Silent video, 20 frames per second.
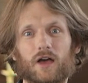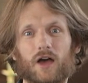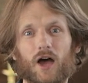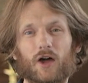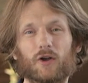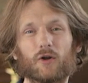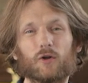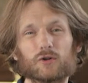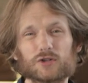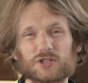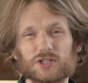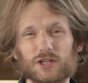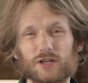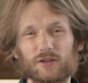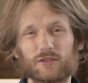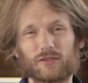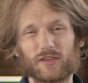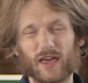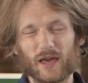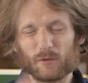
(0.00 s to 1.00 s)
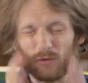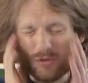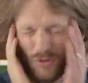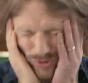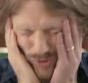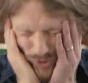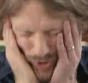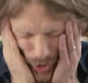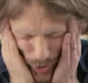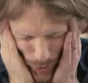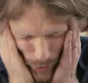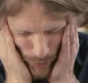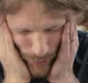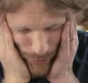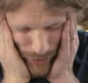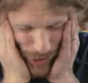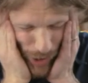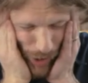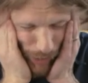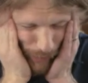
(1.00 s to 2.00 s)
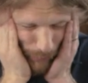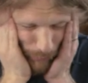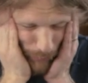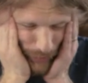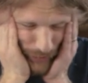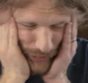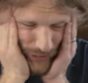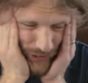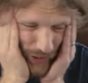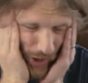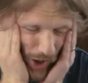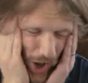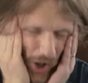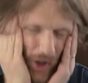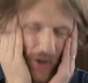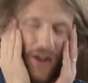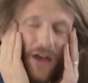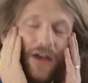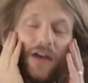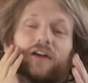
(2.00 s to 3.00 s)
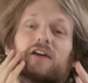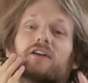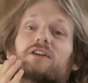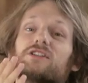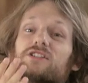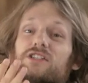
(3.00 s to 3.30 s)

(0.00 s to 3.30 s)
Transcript: And all she could say was, No, no, I will not.